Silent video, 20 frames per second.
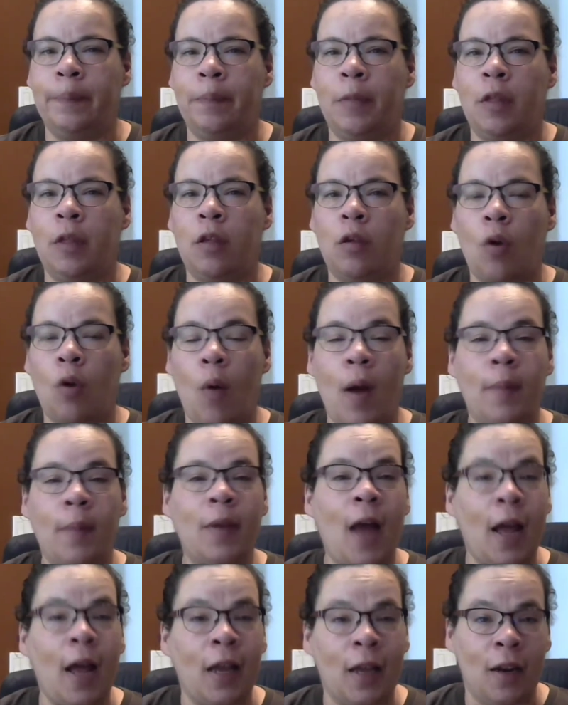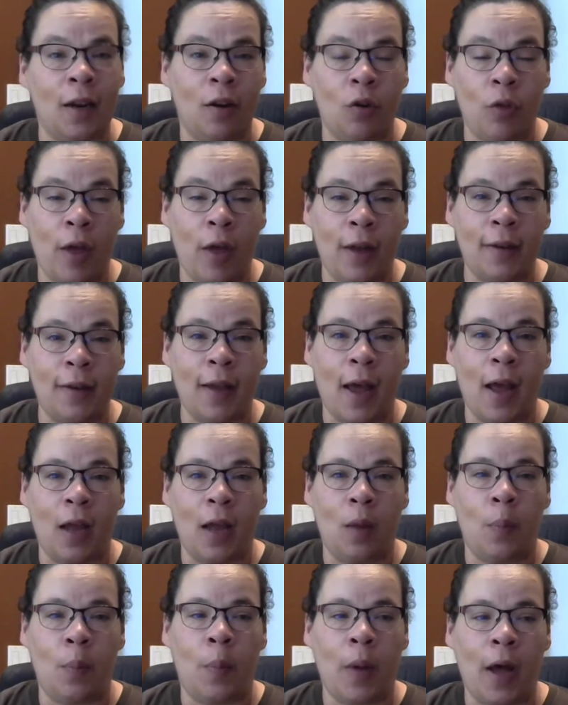So I'm not going to do that tag,
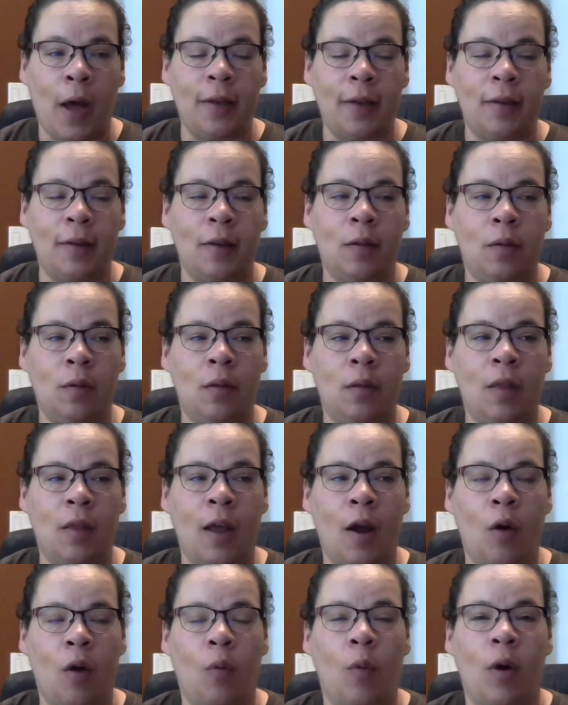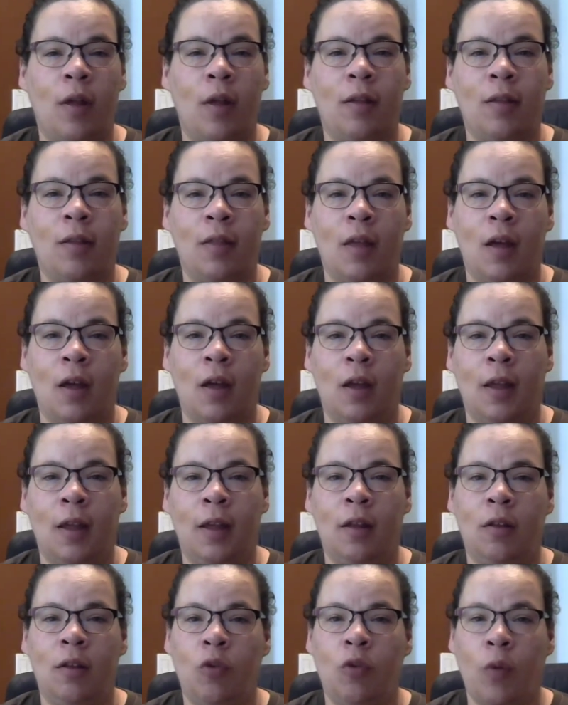but there was the
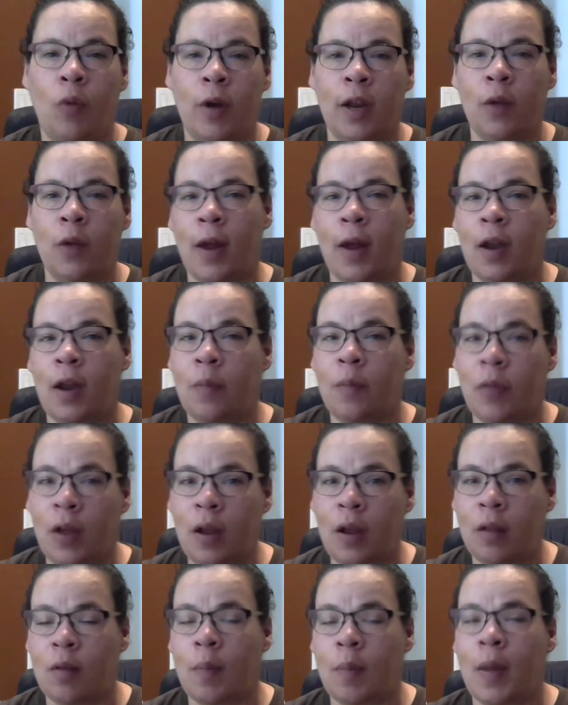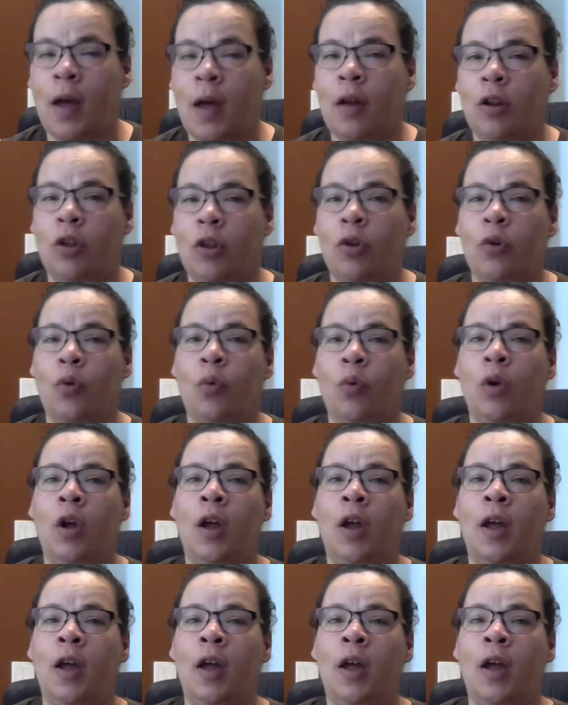20 random things about you.